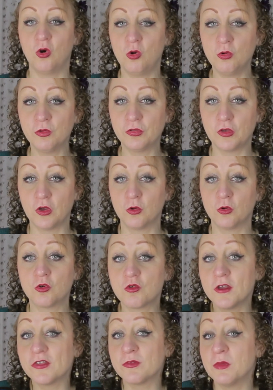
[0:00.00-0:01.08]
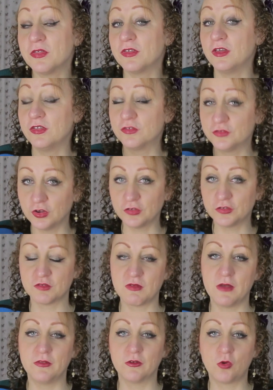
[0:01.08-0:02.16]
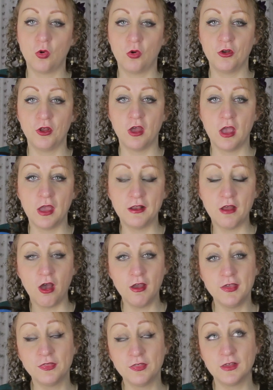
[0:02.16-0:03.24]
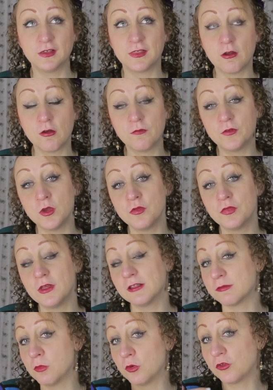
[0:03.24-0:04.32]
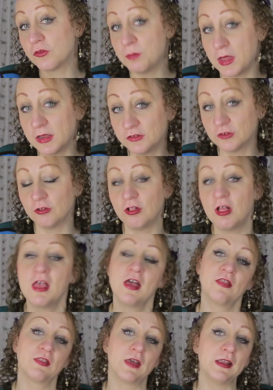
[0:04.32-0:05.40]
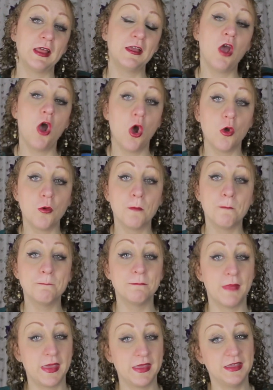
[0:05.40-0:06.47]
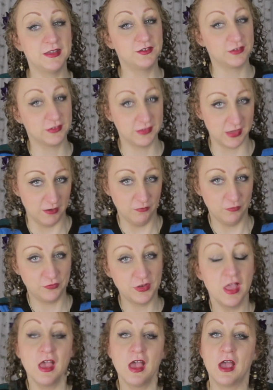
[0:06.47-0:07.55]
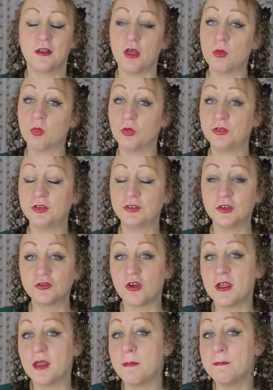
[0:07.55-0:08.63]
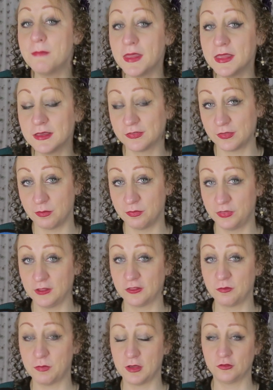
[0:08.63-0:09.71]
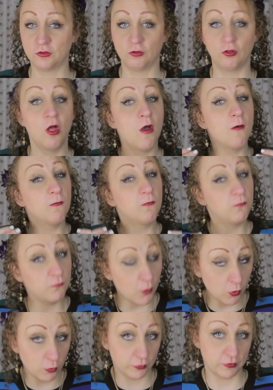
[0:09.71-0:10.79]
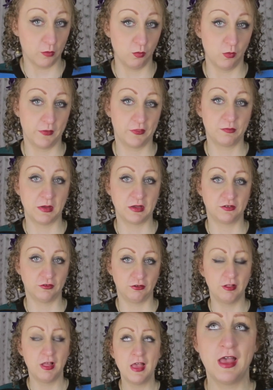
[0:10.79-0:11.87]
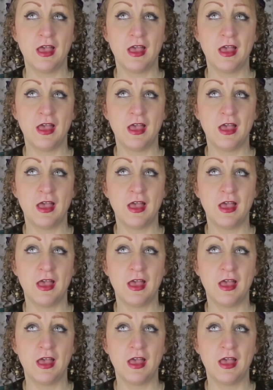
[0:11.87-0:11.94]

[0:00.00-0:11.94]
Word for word: Also, Christmas is just around the corner, and I think there are few things more special than a homemade gift. And I wanted to try and make something special for someone special.